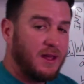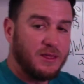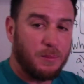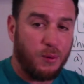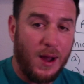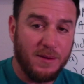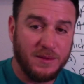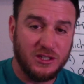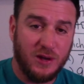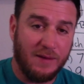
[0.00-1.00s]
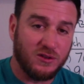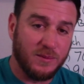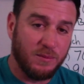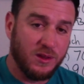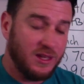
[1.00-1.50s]
The problem is you have to
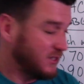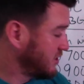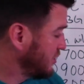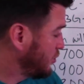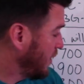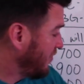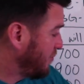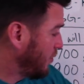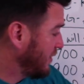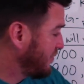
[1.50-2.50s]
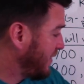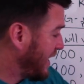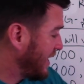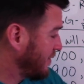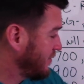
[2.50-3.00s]
remember this. The twelve point
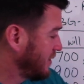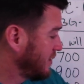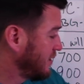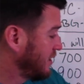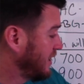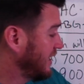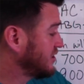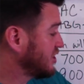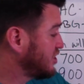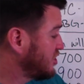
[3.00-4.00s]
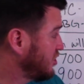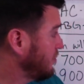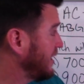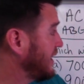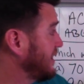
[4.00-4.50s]
five is
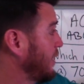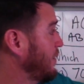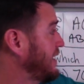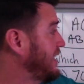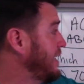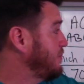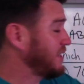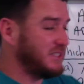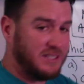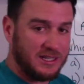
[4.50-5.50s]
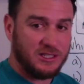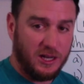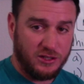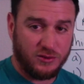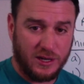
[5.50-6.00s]
assuming that we keep the six
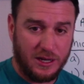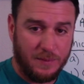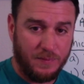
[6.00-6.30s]
hundred.